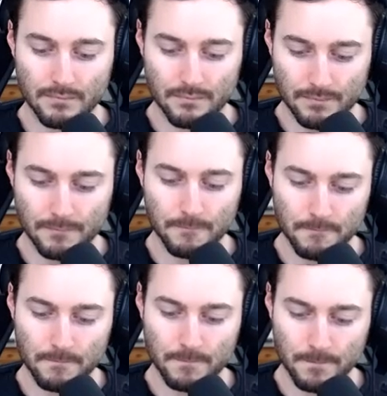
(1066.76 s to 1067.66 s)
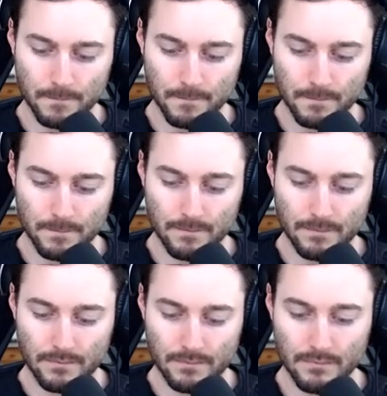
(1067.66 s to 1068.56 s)

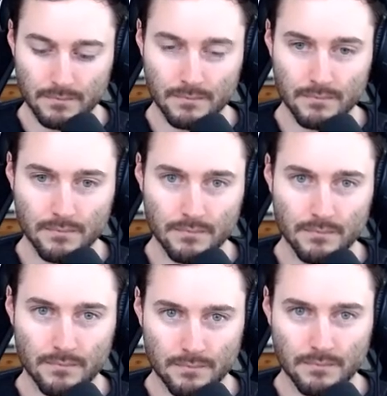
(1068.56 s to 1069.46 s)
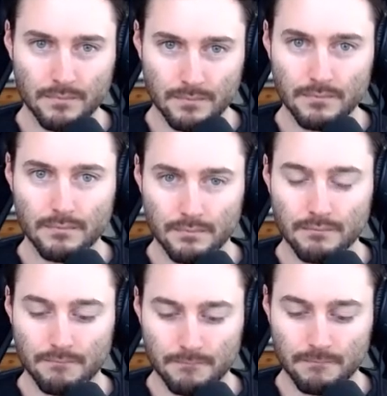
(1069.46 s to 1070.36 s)

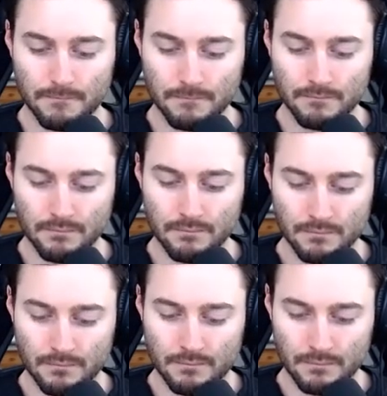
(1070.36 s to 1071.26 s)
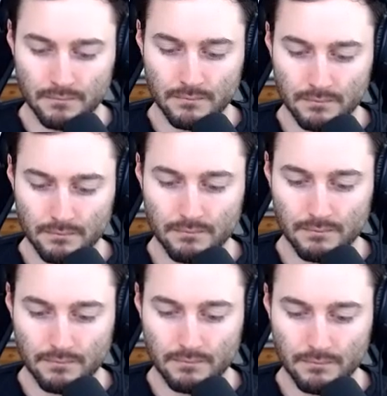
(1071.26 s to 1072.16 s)

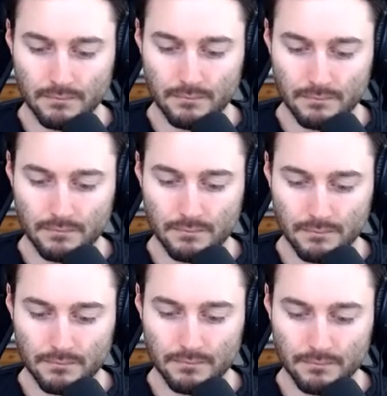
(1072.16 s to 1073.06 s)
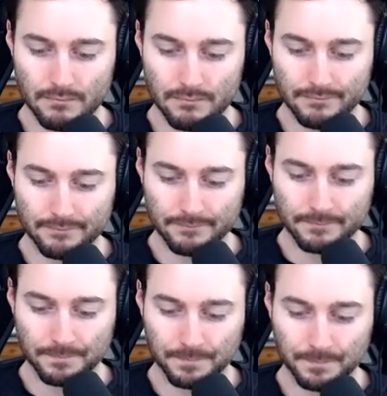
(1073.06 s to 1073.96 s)

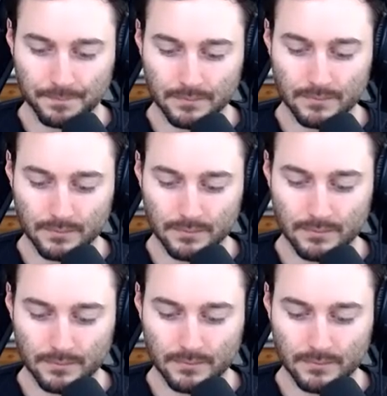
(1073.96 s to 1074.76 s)
This person isn't speaking.